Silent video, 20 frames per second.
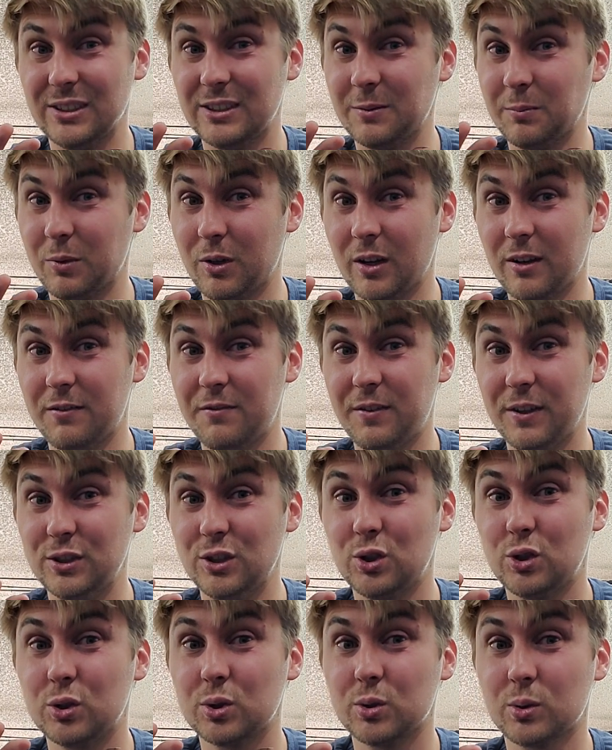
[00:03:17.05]
some good
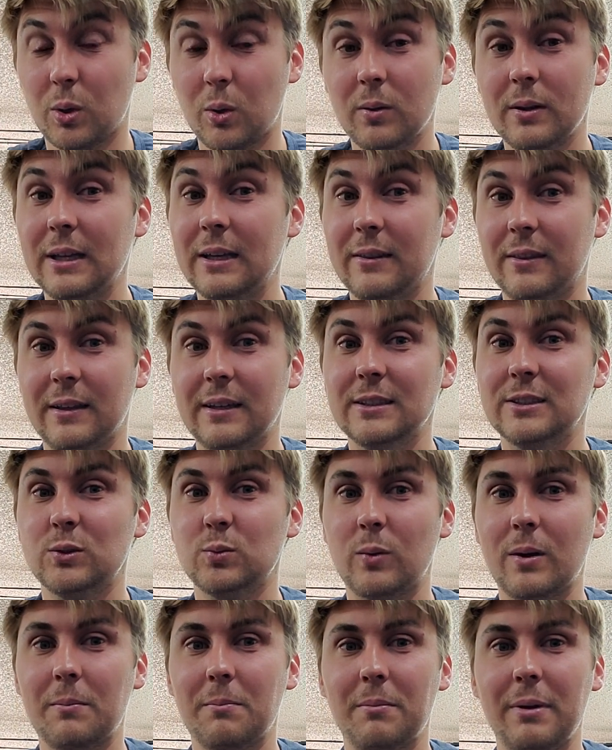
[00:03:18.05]
fish trolling these
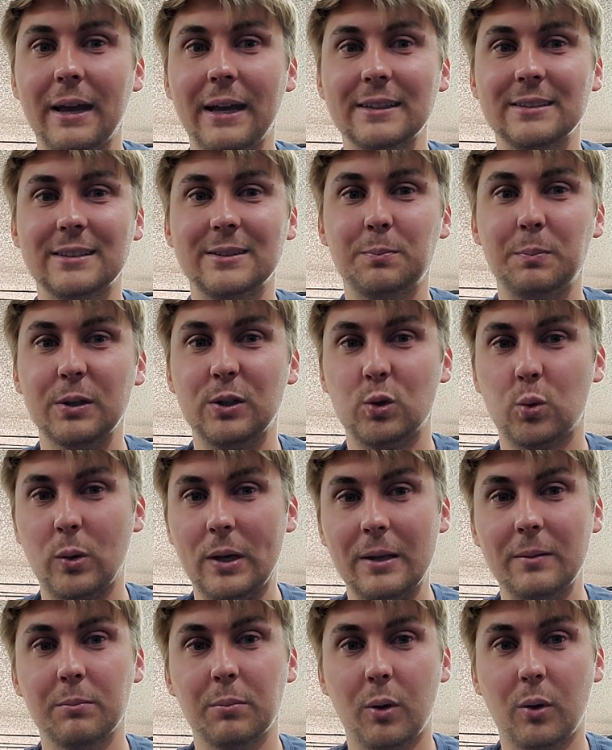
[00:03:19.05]
swim baits
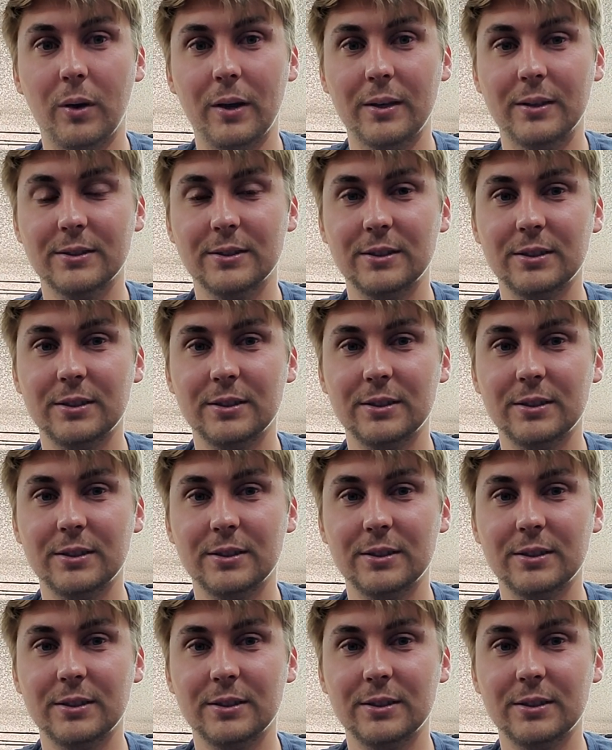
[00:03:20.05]
between boils.